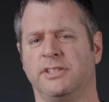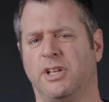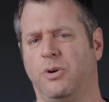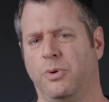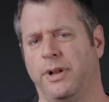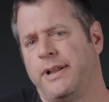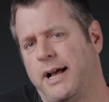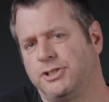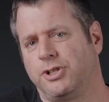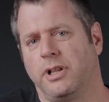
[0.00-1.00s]
so
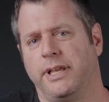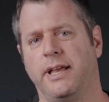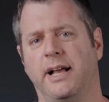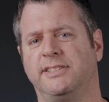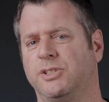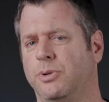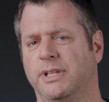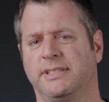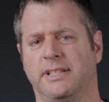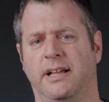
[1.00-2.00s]
naturally I saw
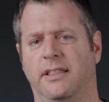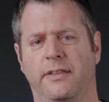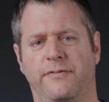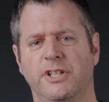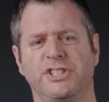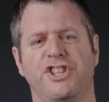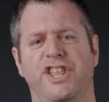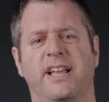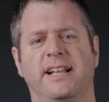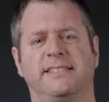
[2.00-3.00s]
this and the first
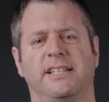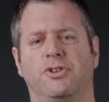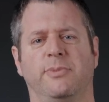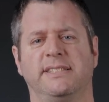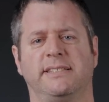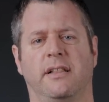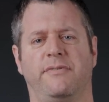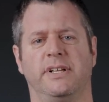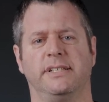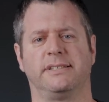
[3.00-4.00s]
thing I said to
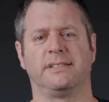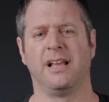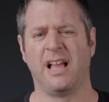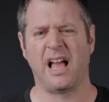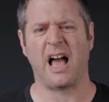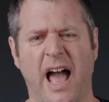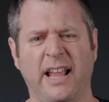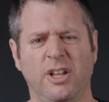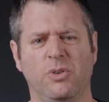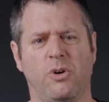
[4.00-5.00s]
myself is,
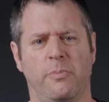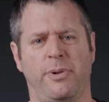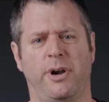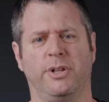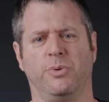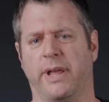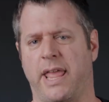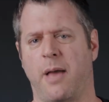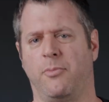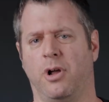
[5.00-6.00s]
I need to compare it to a
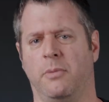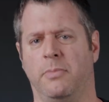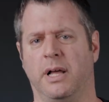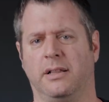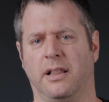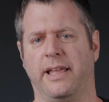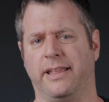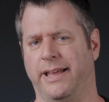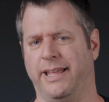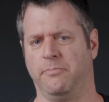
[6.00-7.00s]
camera, but
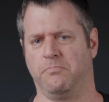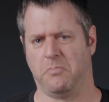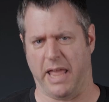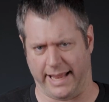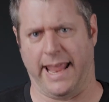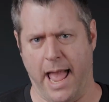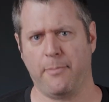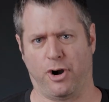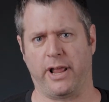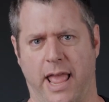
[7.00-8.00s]
like a, a
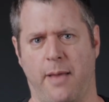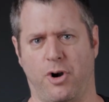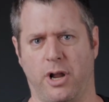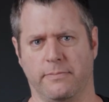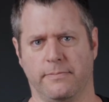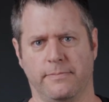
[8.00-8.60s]
camera camera.